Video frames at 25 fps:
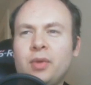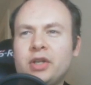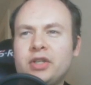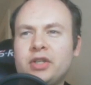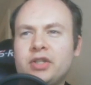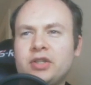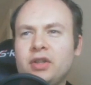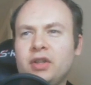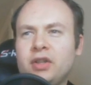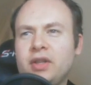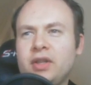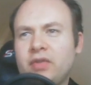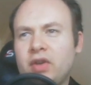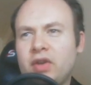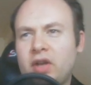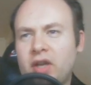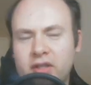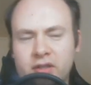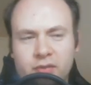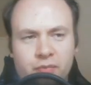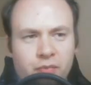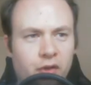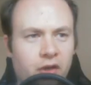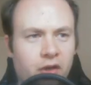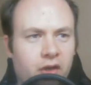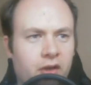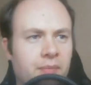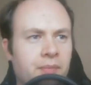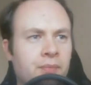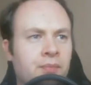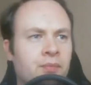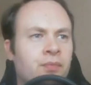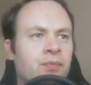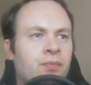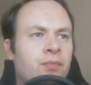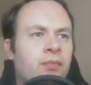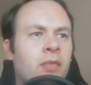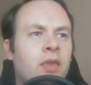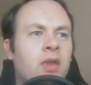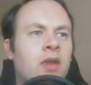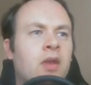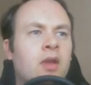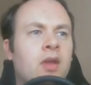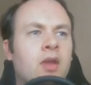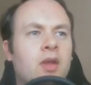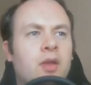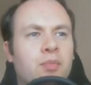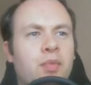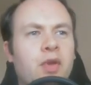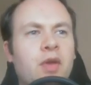much the Levites, but
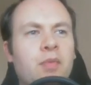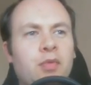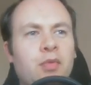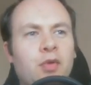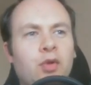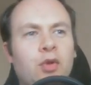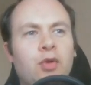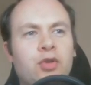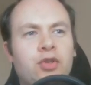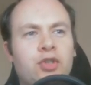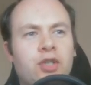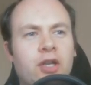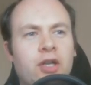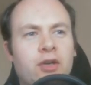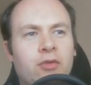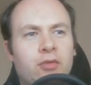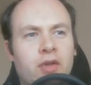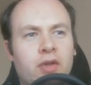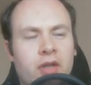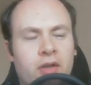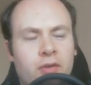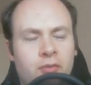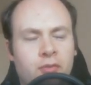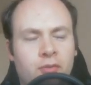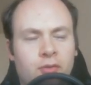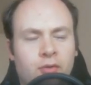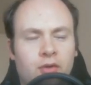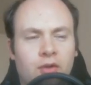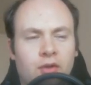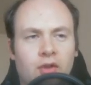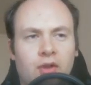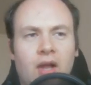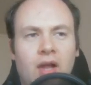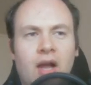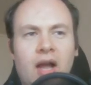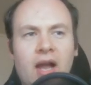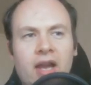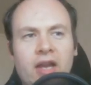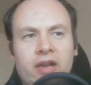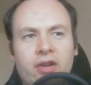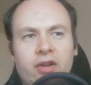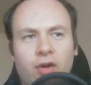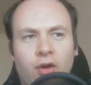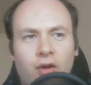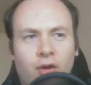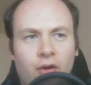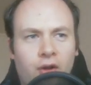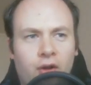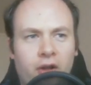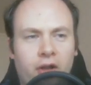people who generally relied
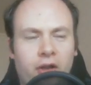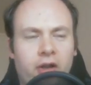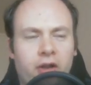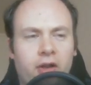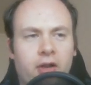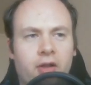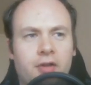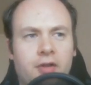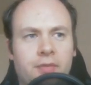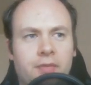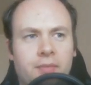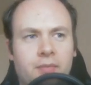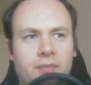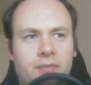on